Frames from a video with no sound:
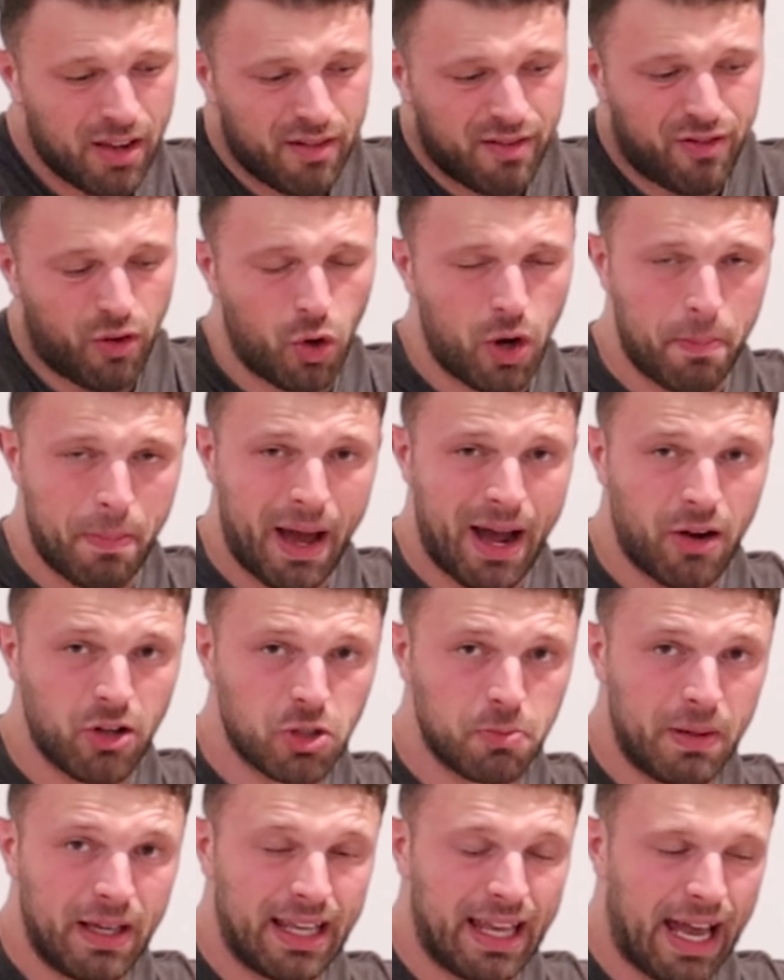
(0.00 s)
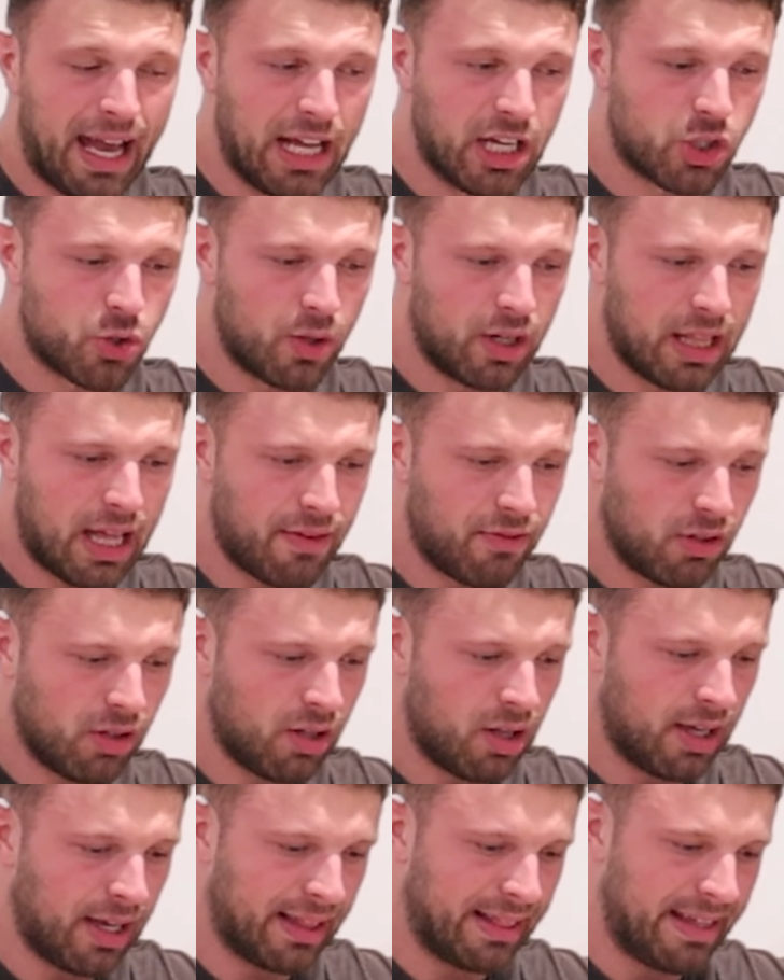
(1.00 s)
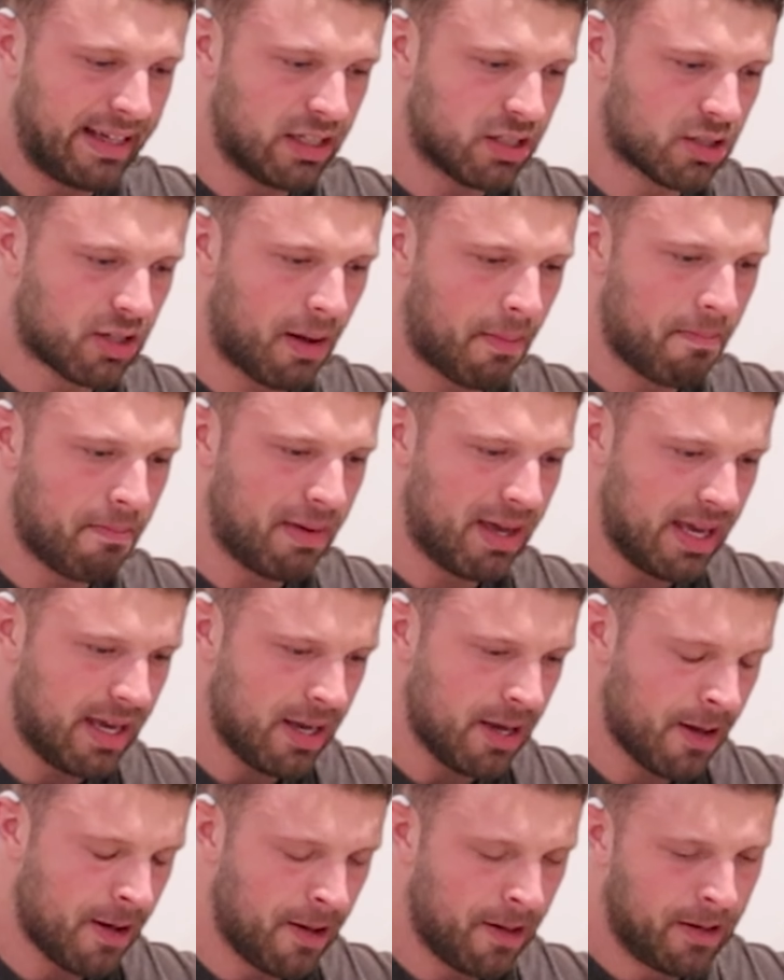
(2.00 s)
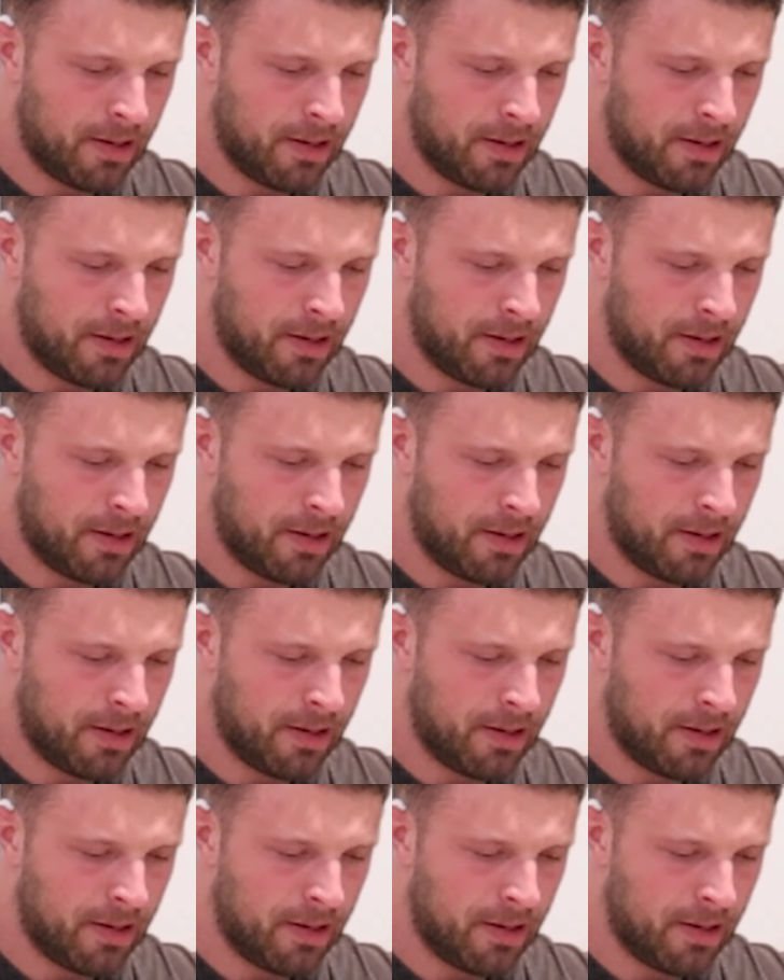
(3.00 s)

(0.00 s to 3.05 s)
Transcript: 40 pounds being entry level, at least to me.